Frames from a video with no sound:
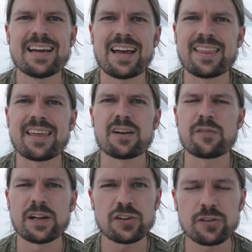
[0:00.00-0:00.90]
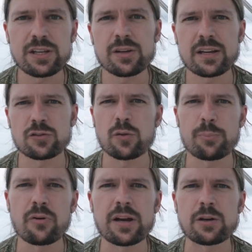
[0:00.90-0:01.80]
and then eventually you get to a
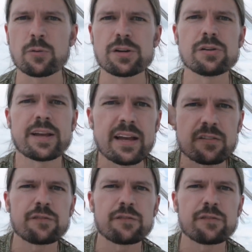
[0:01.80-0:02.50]
point where you can't